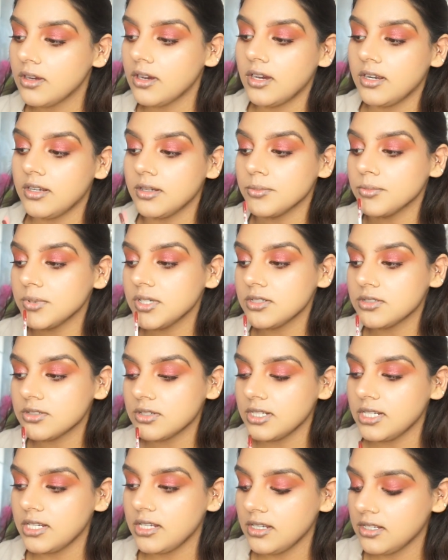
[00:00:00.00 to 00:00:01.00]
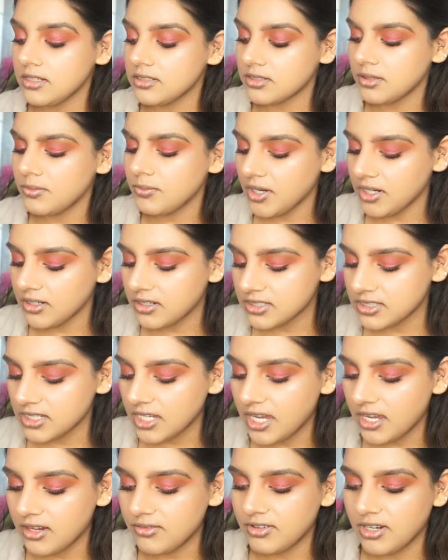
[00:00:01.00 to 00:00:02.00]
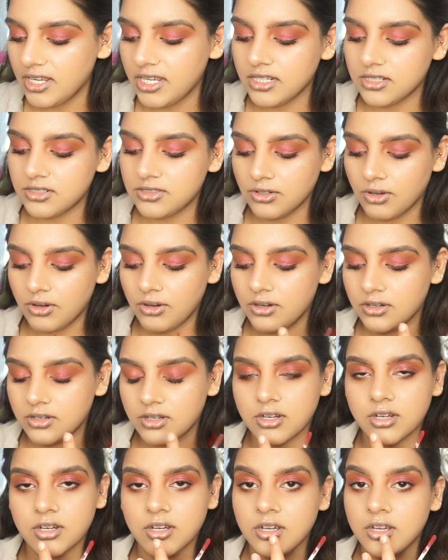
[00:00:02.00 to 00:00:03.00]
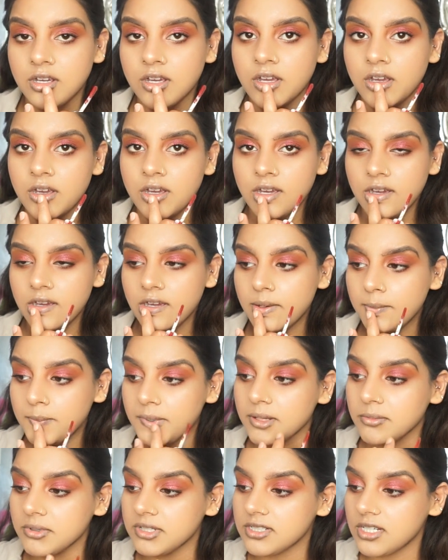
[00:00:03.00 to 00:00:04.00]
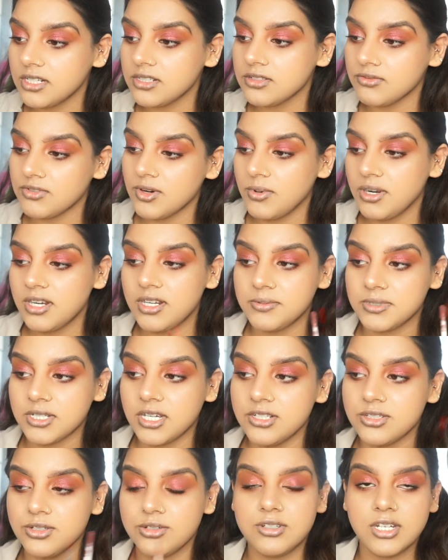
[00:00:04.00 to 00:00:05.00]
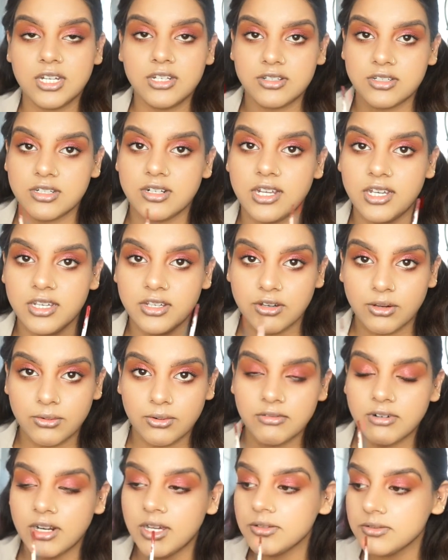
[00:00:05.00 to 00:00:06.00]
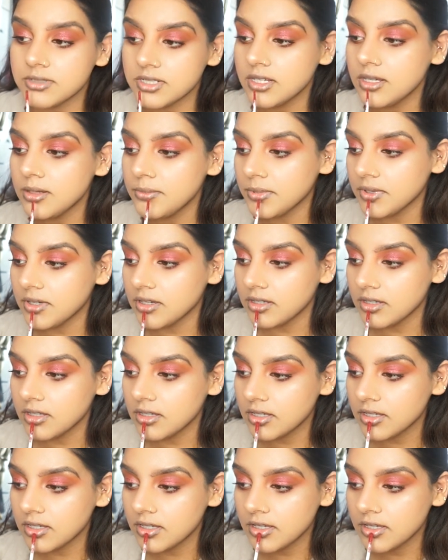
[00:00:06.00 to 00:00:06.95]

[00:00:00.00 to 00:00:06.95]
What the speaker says: And I'm literally, so because I have like dark pigmentation around my lips, I do tend to like go around it, but